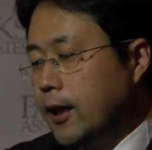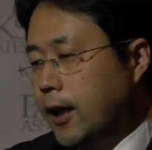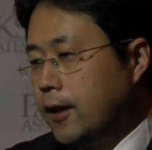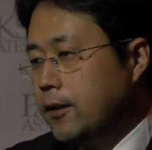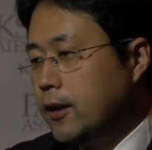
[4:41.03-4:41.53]

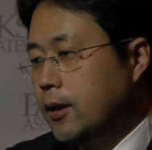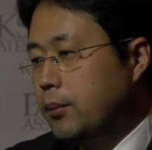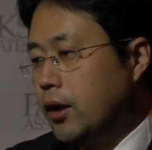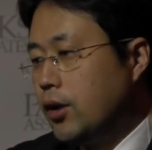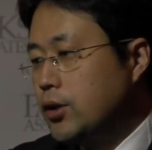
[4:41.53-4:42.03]
And uh,
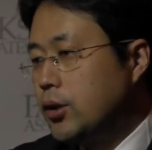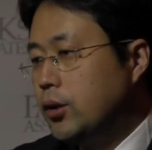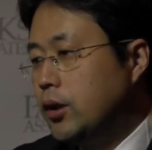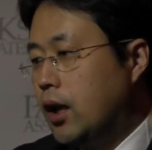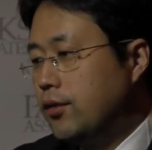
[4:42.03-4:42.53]
but also
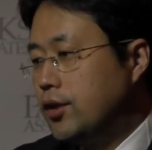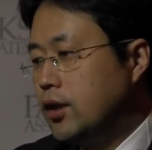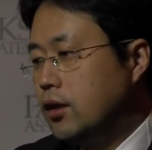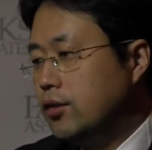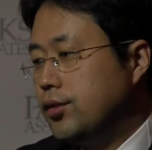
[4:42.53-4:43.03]
you have
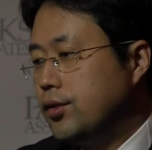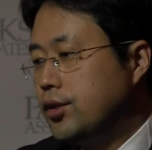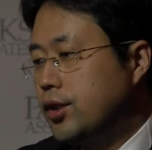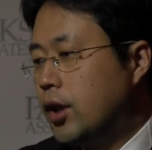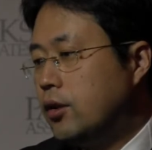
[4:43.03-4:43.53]
seen
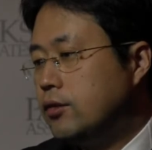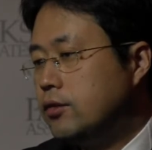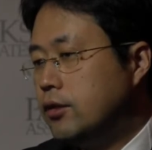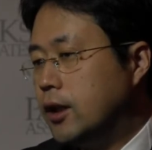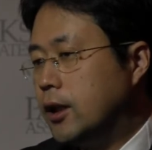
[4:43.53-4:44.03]

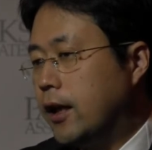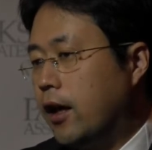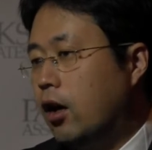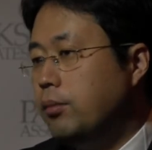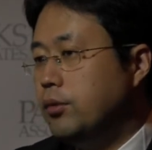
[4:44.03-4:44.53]
self uh,
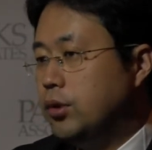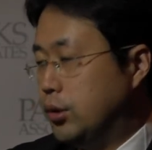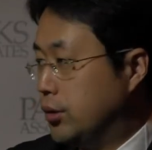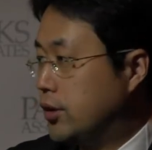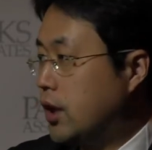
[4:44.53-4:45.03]
help
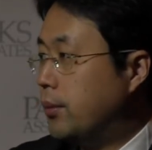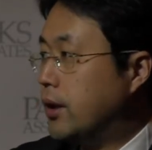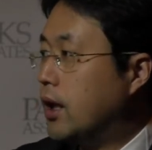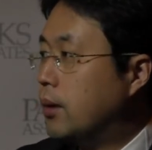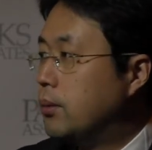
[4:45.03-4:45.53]
tools
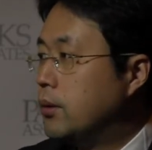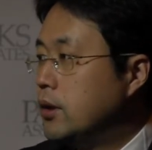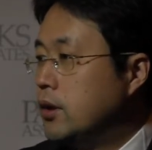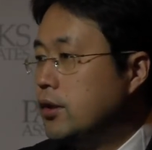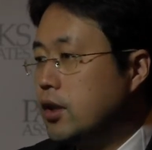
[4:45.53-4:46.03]
coming up.
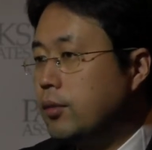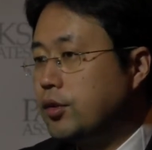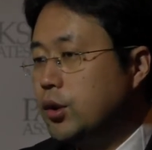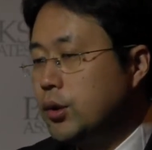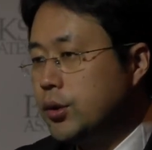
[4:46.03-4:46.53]
Some of
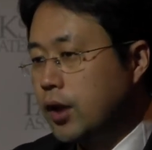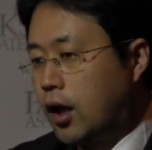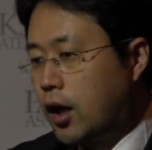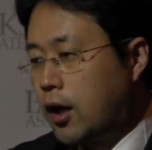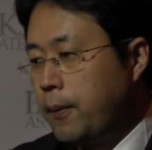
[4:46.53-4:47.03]
the tools
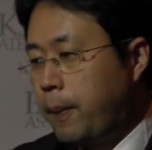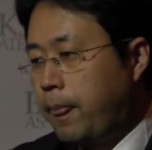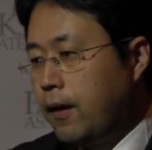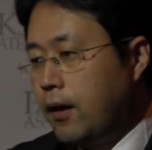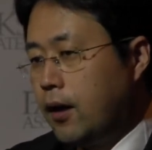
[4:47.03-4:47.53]
are
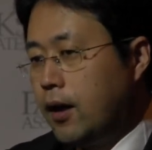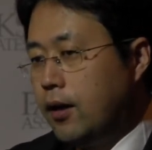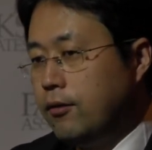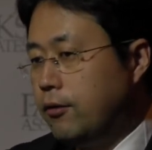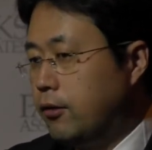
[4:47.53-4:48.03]

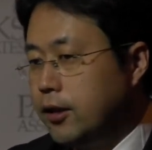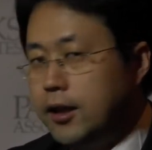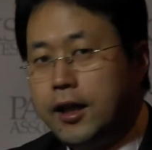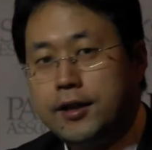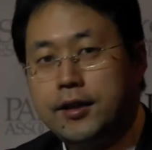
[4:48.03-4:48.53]
uh,
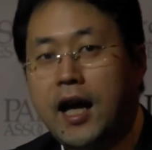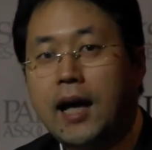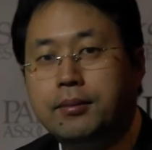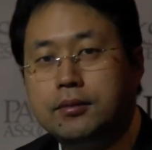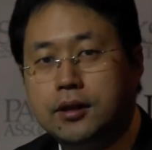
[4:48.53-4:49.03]
free as an app.